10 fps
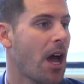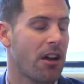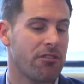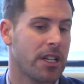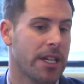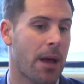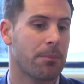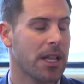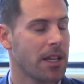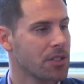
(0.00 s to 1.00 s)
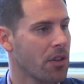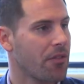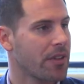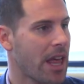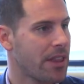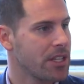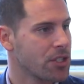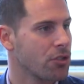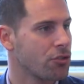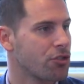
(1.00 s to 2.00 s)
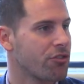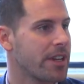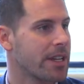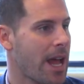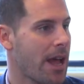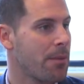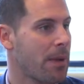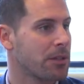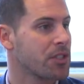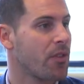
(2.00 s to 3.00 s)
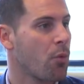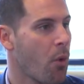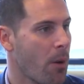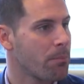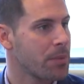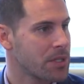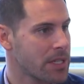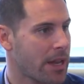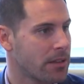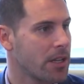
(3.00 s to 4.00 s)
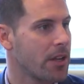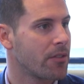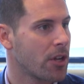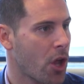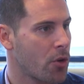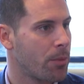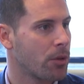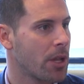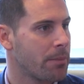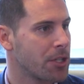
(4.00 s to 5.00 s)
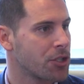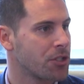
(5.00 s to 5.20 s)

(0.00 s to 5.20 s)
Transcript: I really am. Let's not forget, this country amounts for 1% of global emissions.